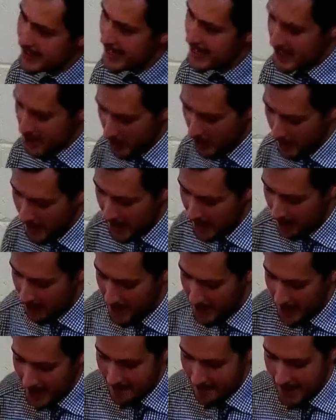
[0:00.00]
coherent
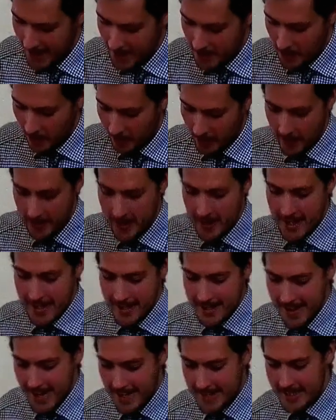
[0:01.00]
in their non
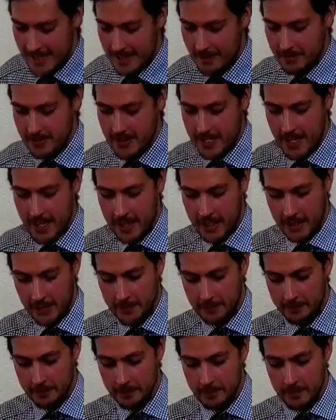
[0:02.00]
native tongue.
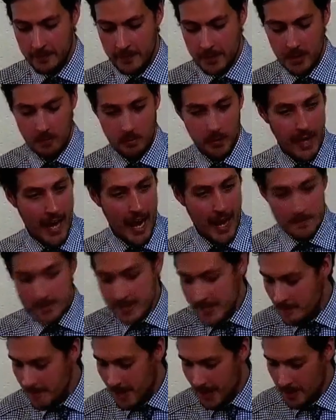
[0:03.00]
Perhaps it
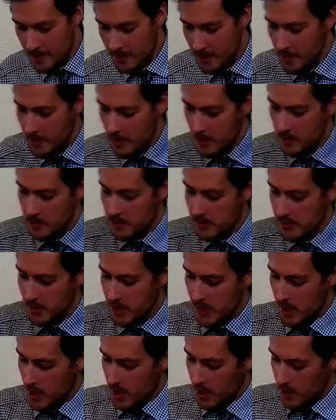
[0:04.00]
meant that those
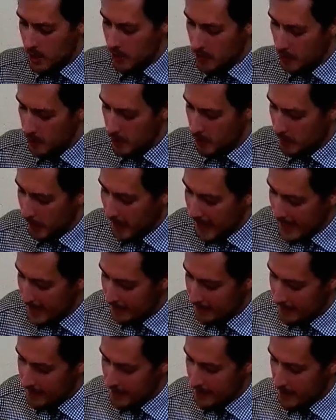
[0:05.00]
who
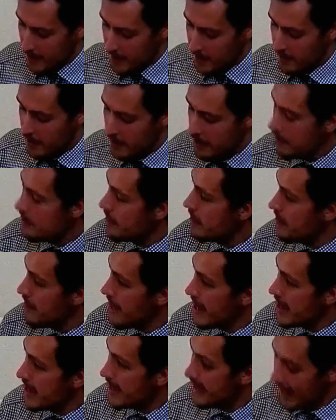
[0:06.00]
believed that they
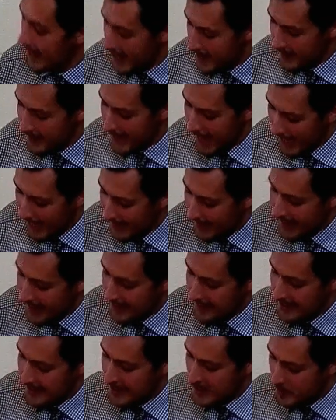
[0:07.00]
could hear the
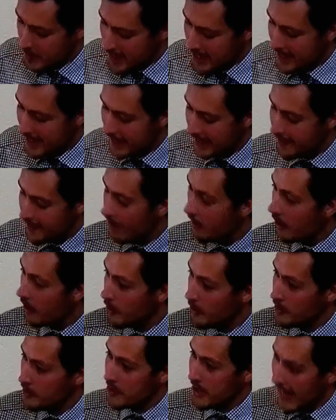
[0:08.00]
Galileans speaking in their
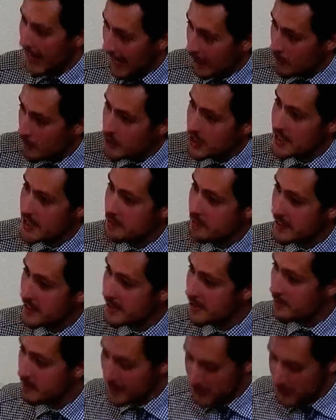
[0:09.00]
own languages must have been